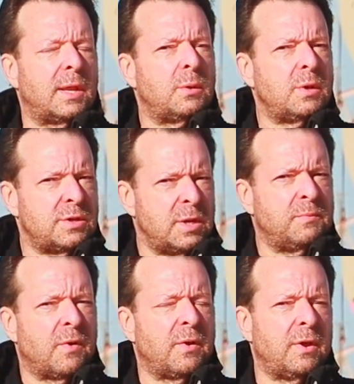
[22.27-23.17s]
and it
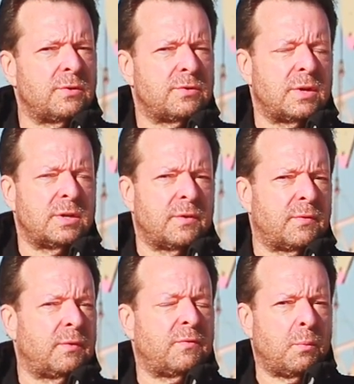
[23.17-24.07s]
seemed very interesting,
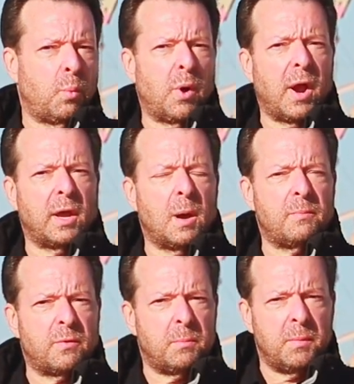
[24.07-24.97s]
different from where I
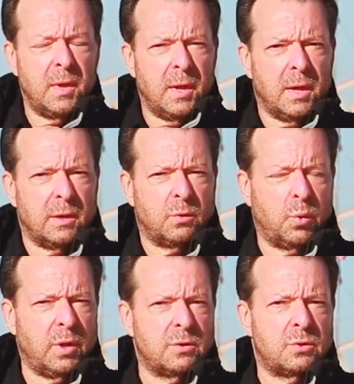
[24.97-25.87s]
come from in
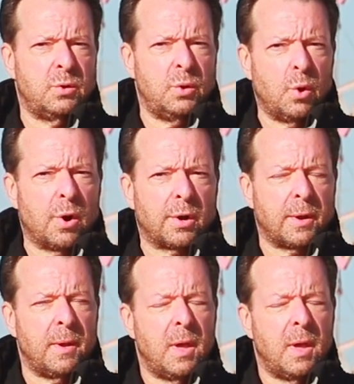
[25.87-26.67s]
Queens, New York.